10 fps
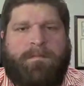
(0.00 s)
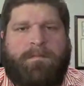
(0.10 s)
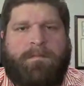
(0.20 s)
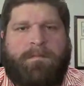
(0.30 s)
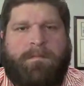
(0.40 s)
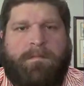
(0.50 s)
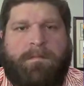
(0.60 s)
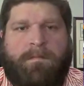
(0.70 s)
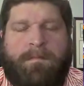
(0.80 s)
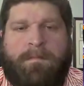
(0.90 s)

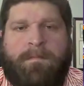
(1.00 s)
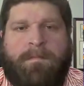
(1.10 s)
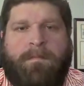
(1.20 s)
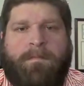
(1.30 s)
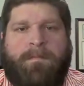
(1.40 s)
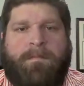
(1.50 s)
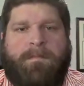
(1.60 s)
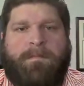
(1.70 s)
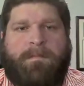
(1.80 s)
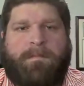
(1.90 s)

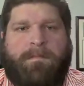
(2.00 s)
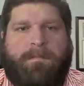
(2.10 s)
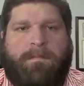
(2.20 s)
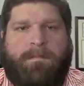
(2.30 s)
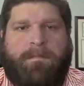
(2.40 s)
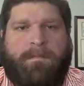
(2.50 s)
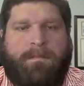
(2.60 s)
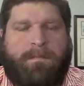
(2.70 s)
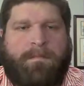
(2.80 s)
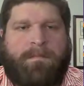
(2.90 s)

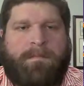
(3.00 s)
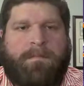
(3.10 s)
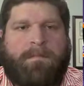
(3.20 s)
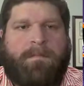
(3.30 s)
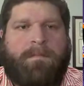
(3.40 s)
[no speech]